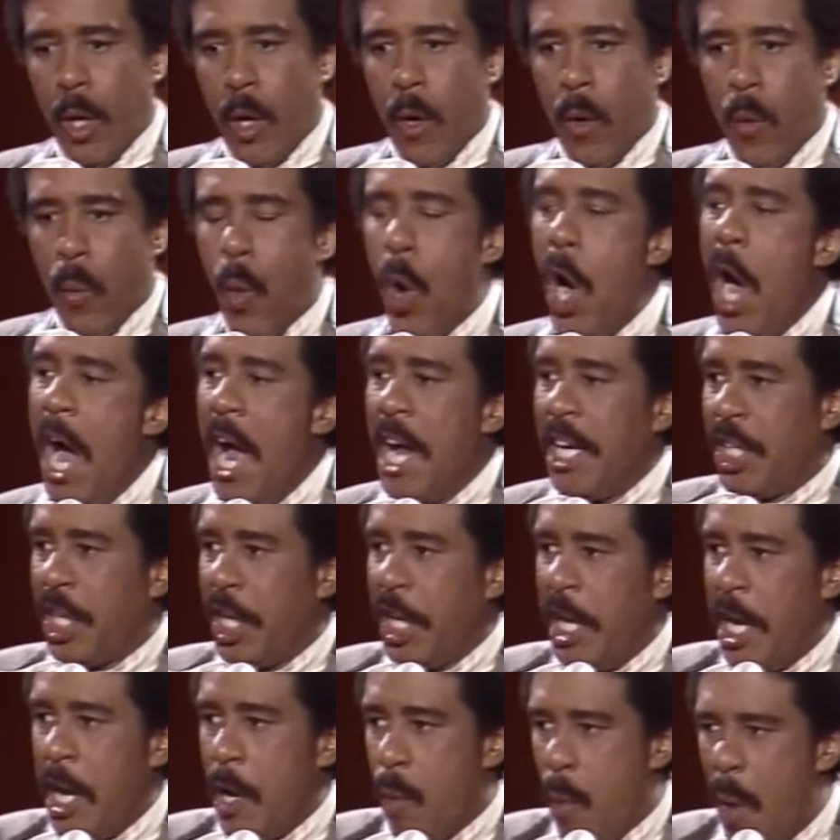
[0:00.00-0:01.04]
One
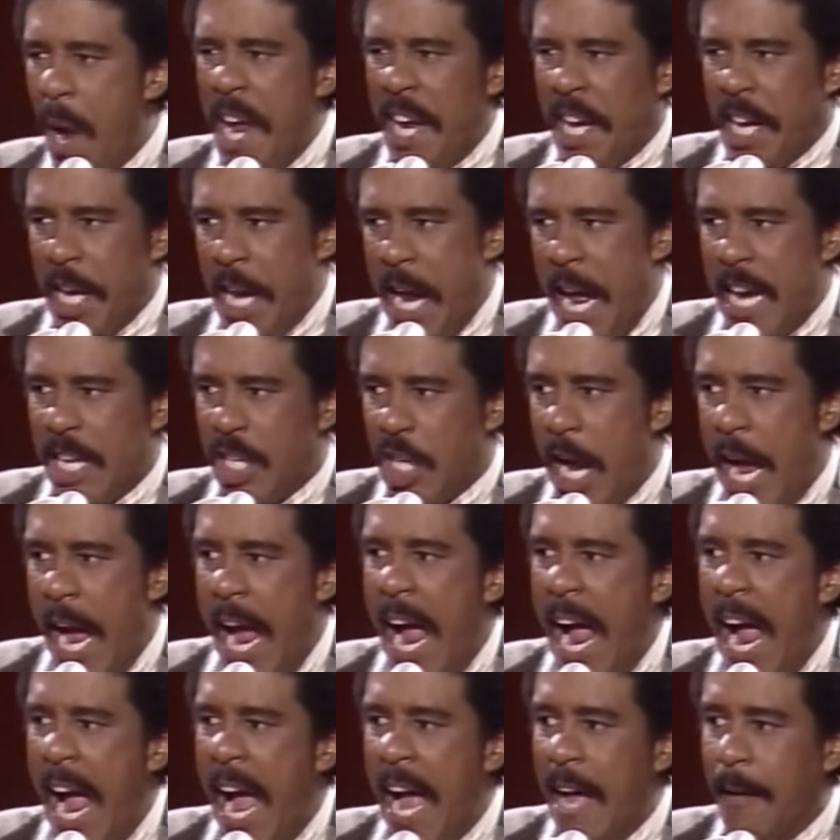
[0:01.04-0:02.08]
titty winking at your
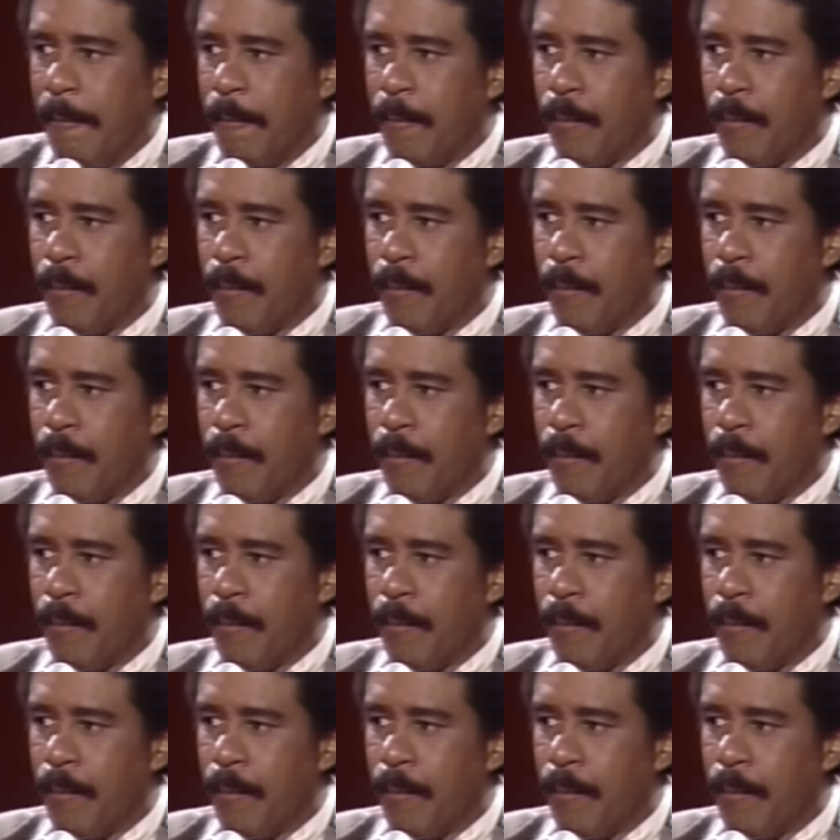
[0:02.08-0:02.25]
ass.